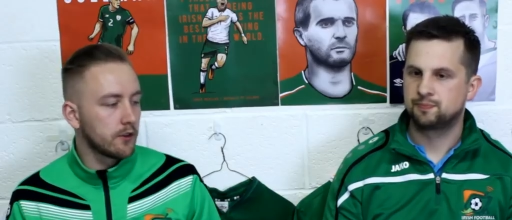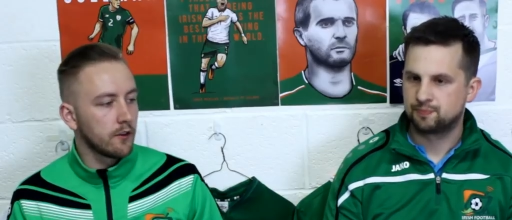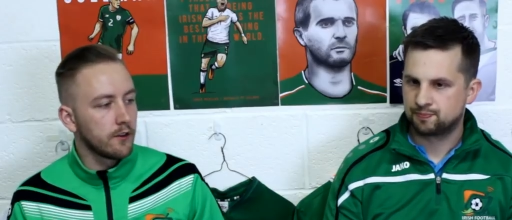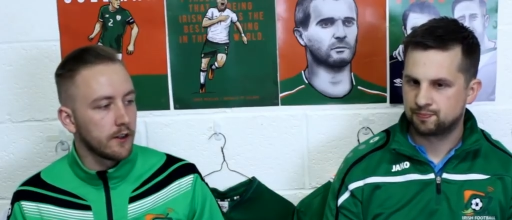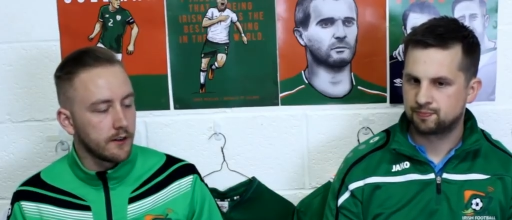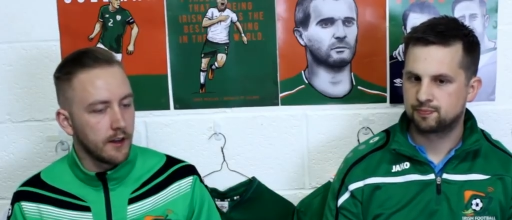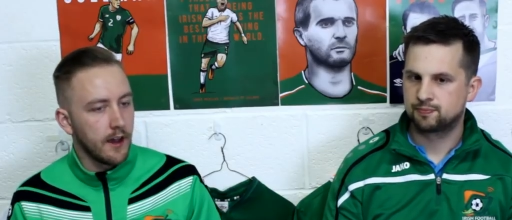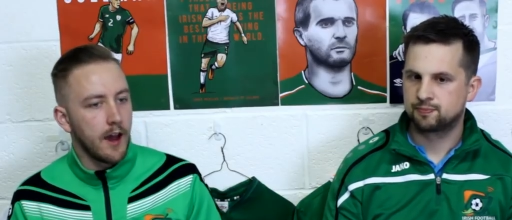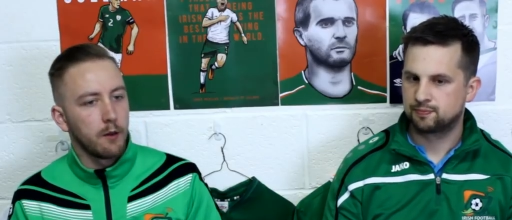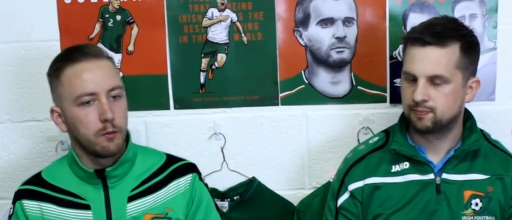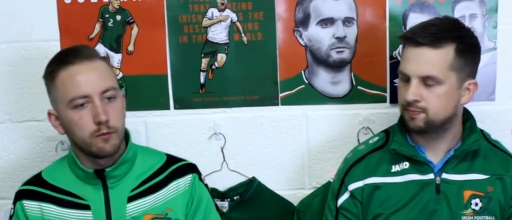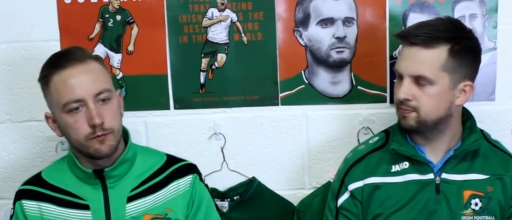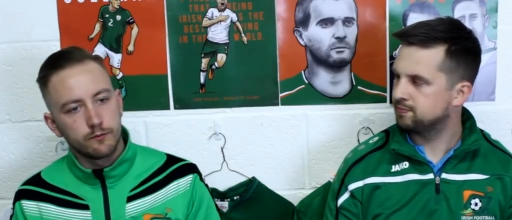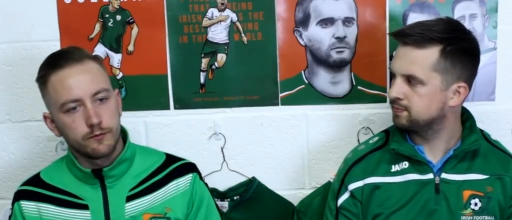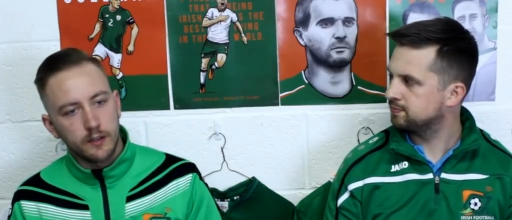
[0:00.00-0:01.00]
Speaker 1: and stuff like that.
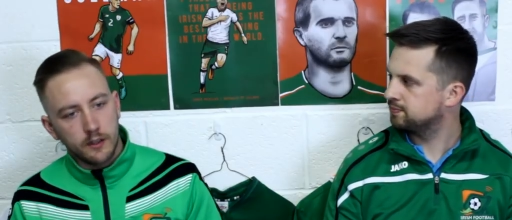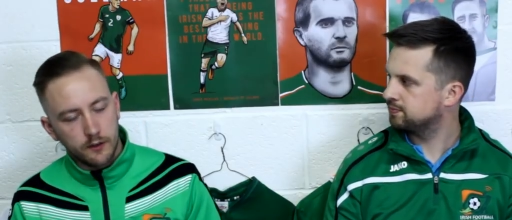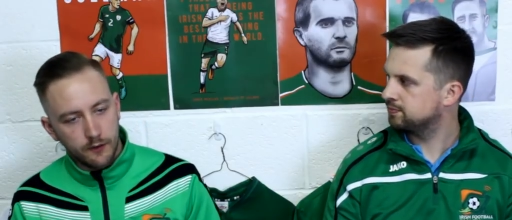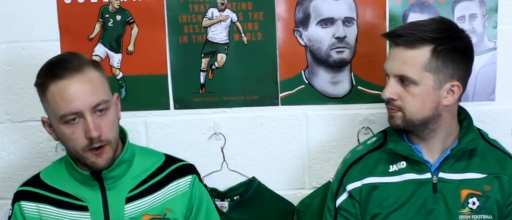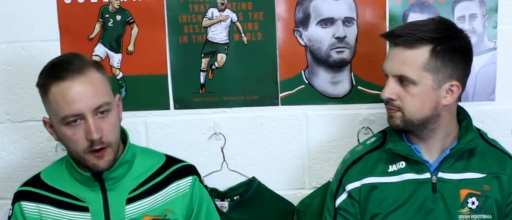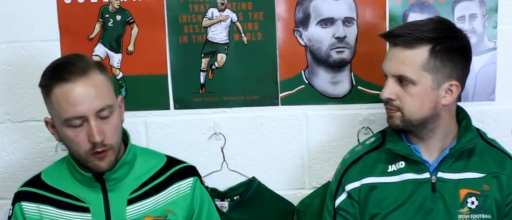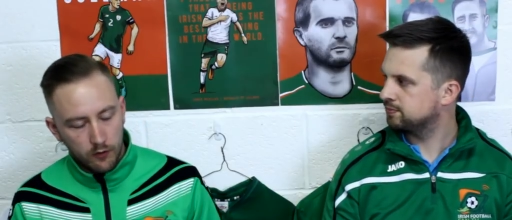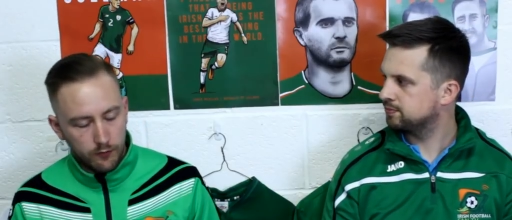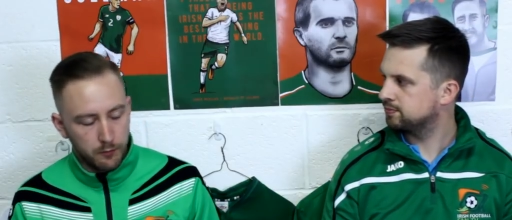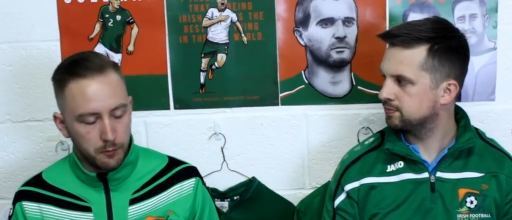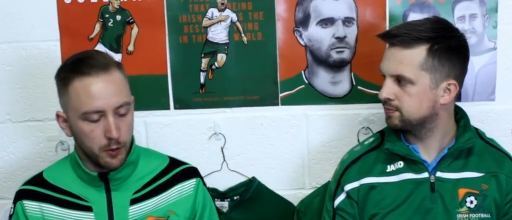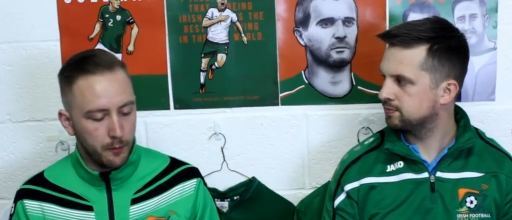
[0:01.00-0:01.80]
that's fair enough.